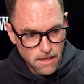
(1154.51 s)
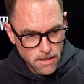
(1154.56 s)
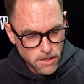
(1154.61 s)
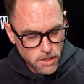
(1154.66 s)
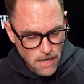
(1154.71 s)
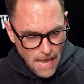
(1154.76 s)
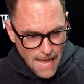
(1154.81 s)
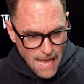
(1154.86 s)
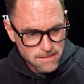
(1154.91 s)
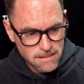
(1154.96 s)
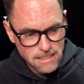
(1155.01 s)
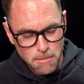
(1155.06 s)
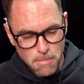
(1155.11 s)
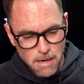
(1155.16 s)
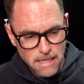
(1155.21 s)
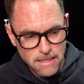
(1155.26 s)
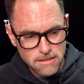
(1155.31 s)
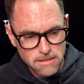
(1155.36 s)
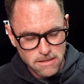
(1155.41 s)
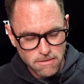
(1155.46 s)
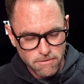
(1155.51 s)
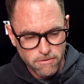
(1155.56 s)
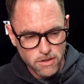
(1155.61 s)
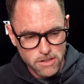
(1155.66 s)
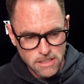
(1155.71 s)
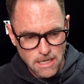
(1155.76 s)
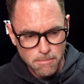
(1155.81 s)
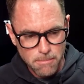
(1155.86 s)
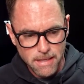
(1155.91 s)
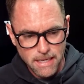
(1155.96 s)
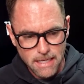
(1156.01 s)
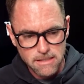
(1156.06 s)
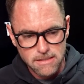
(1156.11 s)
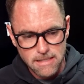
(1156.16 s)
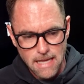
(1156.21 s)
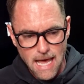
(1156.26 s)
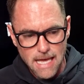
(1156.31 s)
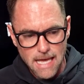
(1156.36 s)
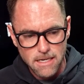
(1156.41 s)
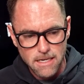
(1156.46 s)
You ask somebody for something
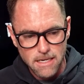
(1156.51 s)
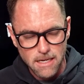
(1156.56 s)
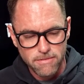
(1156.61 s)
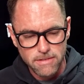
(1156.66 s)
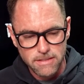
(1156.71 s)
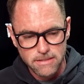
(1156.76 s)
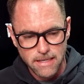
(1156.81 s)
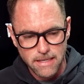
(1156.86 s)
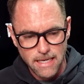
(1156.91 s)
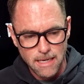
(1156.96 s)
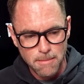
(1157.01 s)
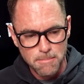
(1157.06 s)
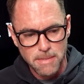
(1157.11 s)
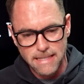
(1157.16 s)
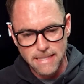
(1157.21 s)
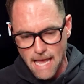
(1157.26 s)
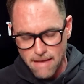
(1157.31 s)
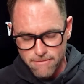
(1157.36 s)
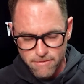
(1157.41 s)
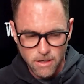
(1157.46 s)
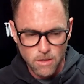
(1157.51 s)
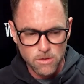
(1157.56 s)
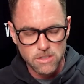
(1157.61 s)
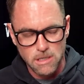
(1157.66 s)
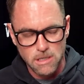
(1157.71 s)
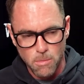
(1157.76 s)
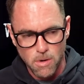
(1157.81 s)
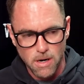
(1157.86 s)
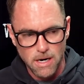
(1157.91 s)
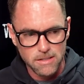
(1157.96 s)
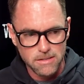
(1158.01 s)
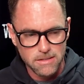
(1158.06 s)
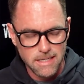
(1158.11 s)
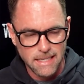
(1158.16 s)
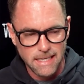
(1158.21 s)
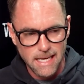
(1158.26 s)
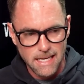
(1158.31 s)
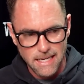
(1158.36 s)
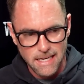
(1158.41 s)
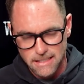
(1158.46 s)
inside of the team, but they have to go somewhere else to
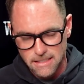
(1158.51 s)
get it.